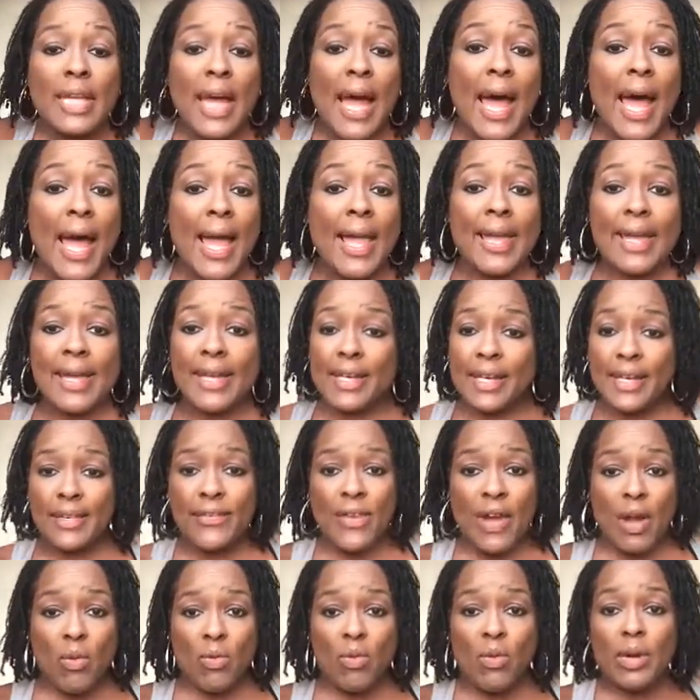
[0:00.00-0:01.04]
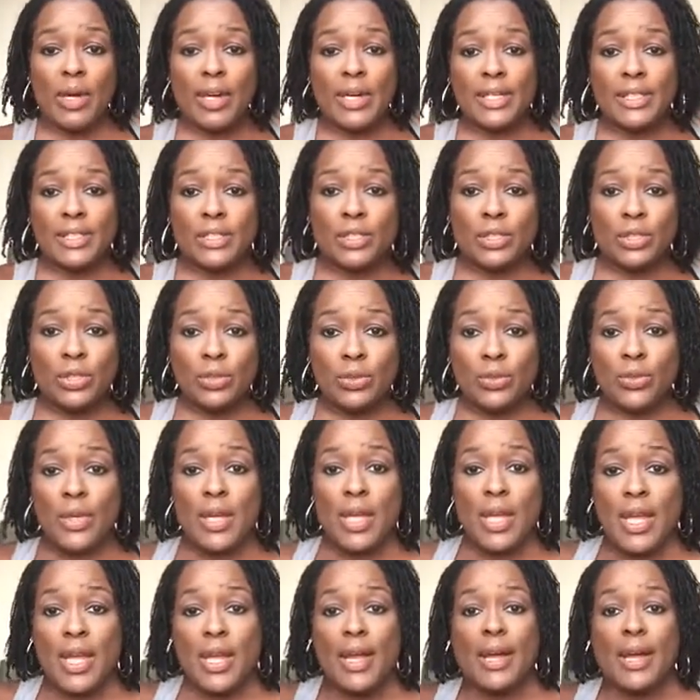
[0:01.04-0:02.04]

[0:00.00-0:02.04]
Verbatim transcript: dye it if I wanted to.